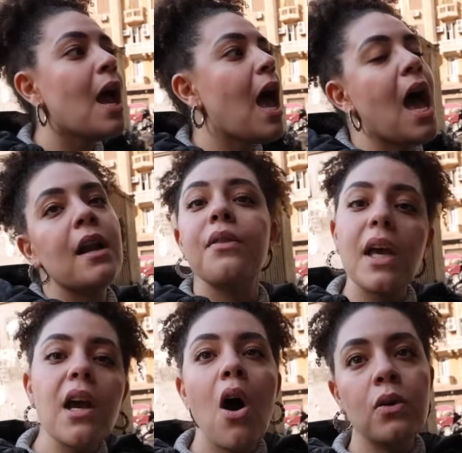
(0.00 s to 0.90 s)
and
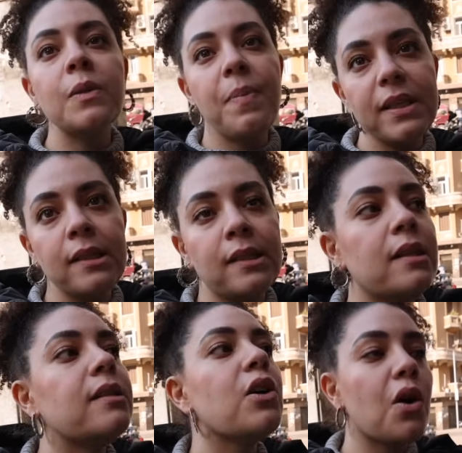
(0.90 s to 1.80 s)
they owned
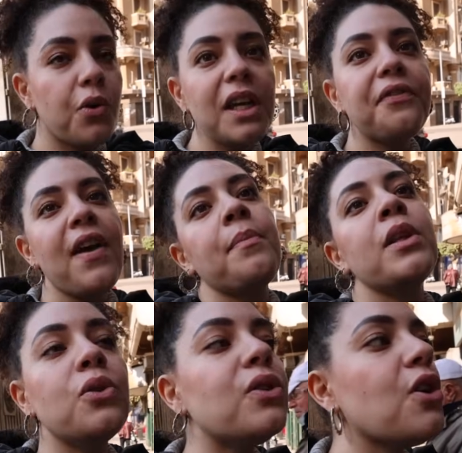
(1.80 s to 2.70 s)
businesses. So a Greek
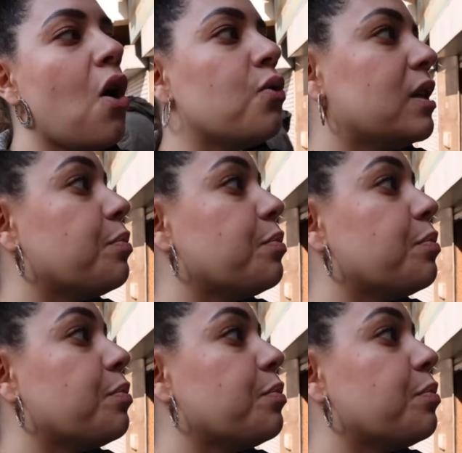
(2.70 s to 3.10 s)
family used to own this